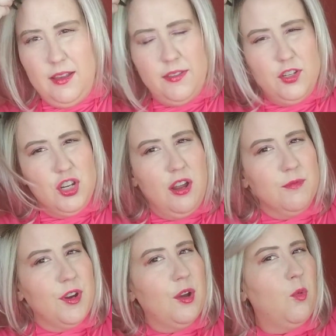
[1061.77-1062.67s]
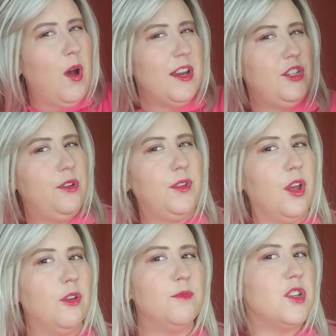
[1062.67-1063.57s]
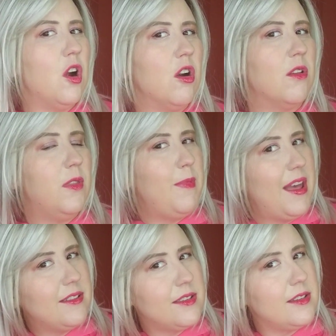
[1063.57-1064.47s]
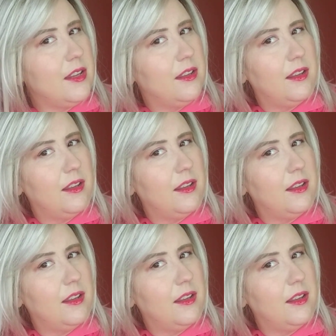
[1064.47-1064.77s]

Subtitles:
the John Renault wide tooth combs are the best,